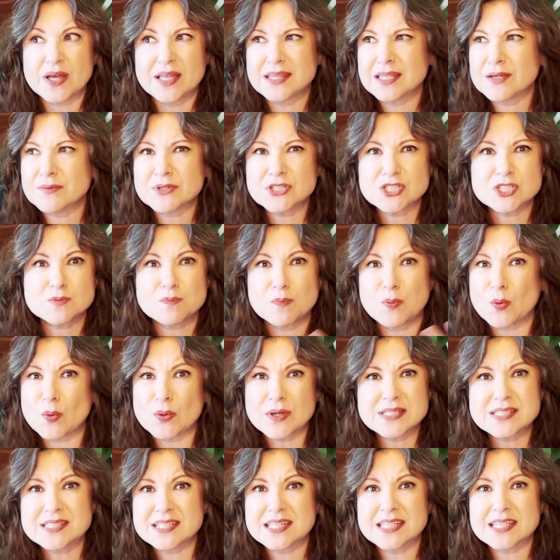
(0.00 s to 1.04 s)
and they were just
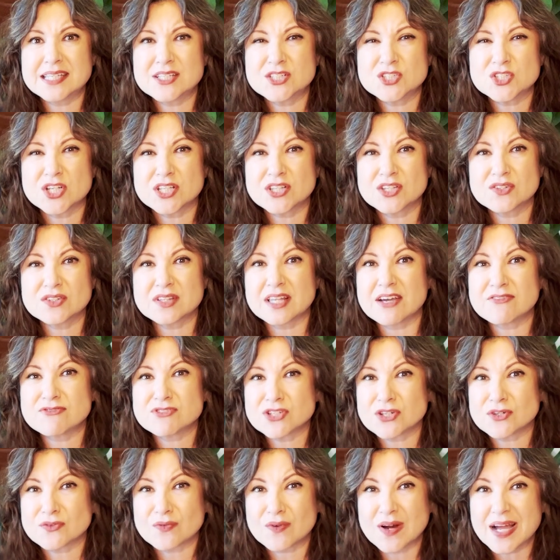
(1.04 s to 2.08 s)
poisoning each other left
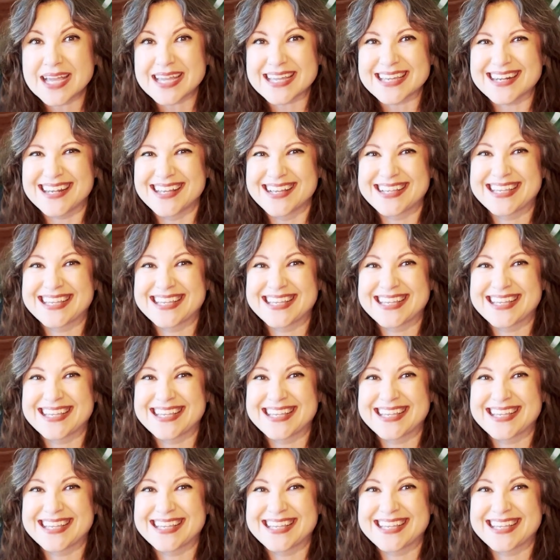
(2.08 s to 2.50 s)
and right,